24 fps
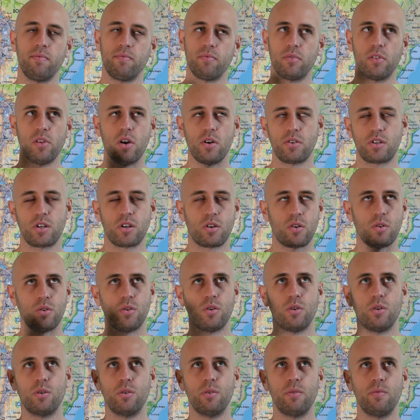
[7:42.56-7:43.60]

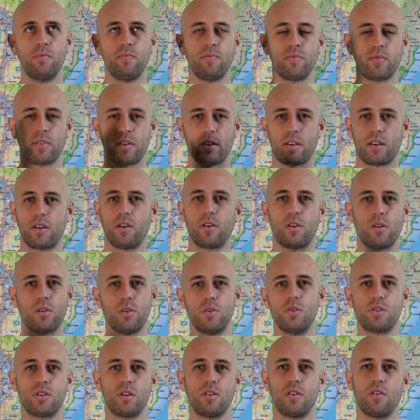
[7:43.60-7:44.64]
logical
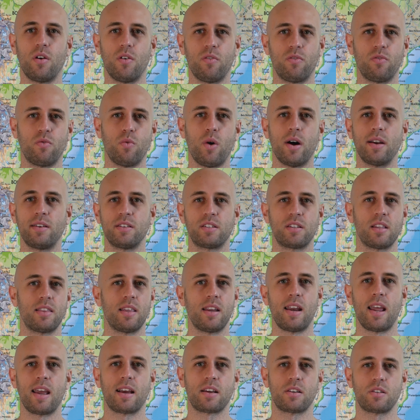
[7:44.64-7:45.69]
conclusion of one to the
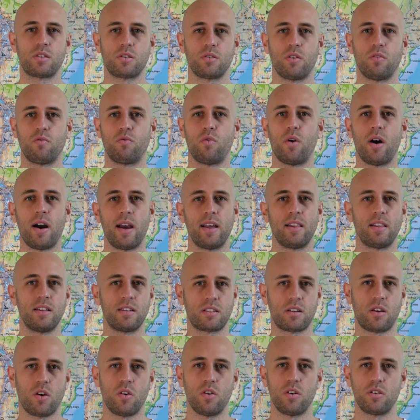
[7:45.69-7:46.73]
next of why
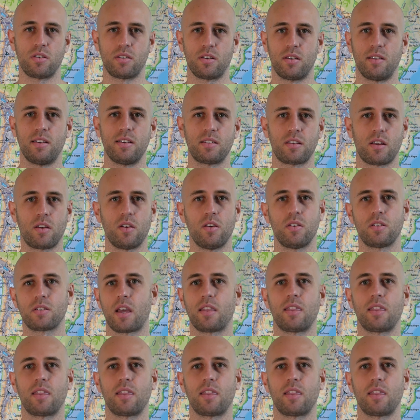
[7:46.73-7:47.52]
this occurs and this occurs.